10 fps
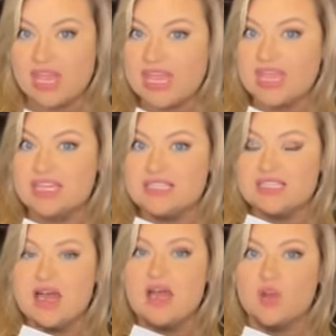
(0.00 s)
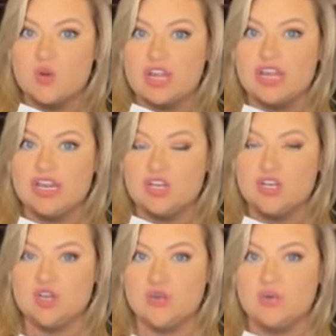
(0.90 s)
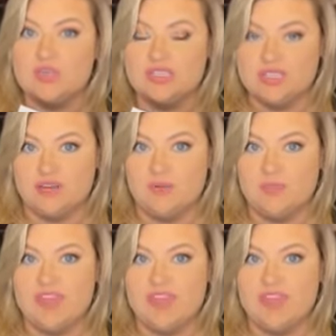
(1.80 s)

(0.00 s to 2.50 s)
is Green New Deal.